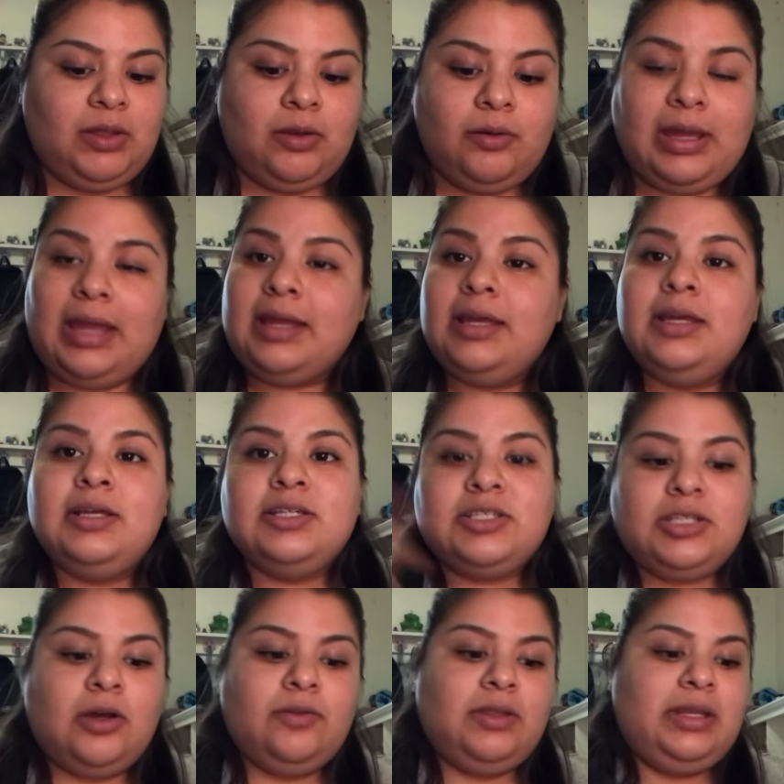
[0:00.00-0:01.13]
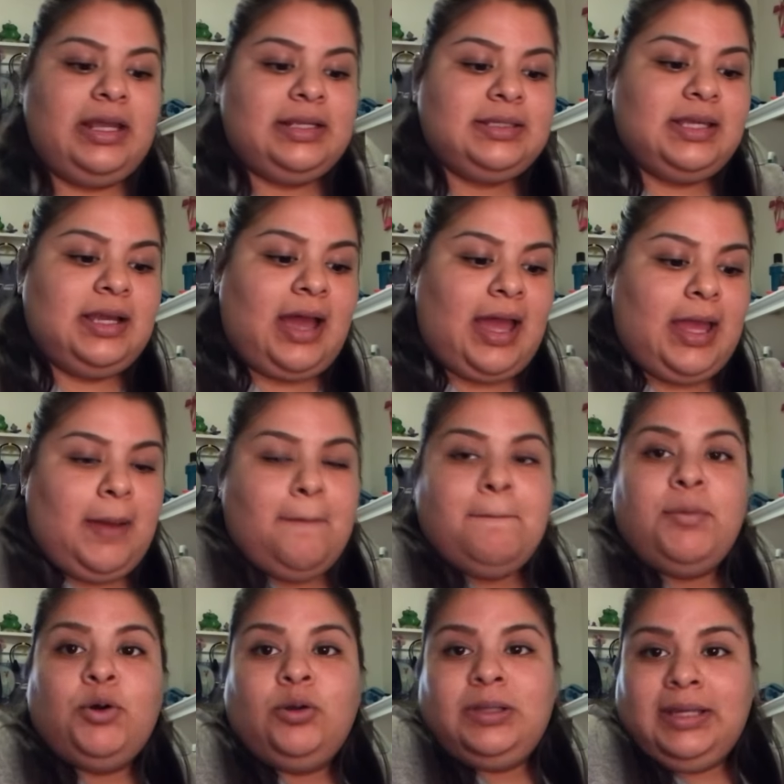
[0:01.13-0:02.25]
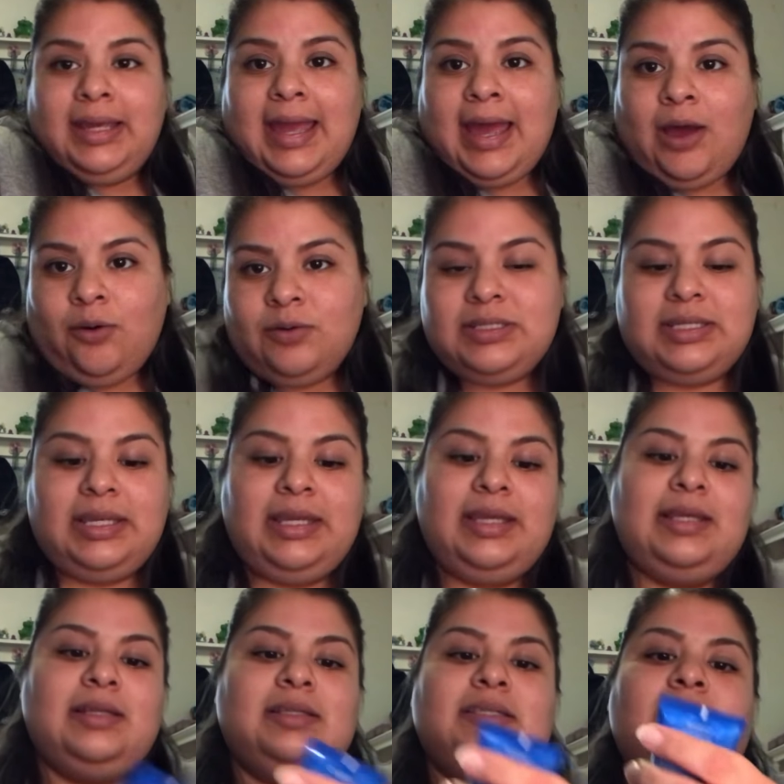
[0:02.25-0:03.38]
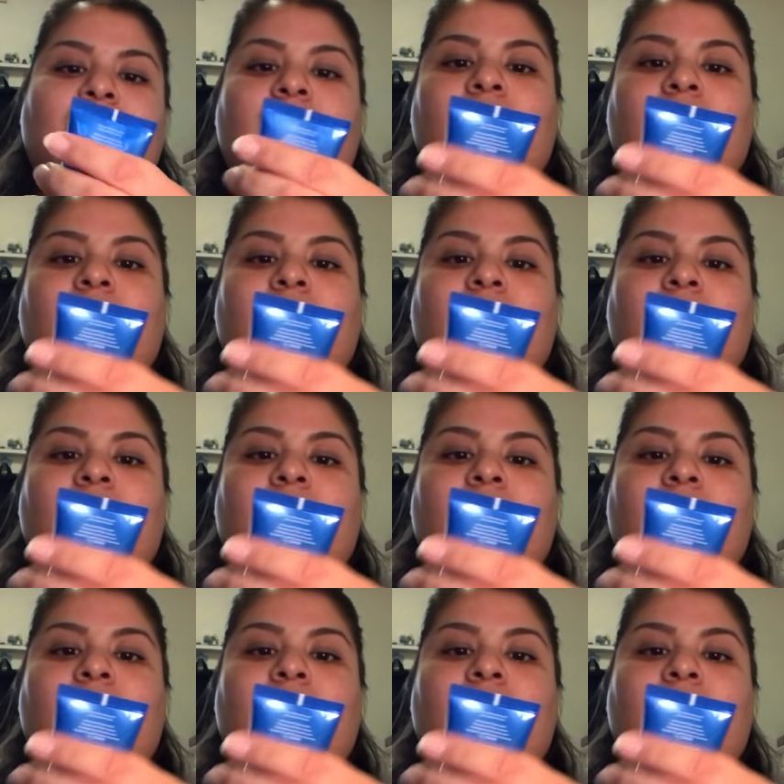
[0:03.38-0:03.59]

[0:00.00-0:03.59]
Okay, so the next thing I am pulling out is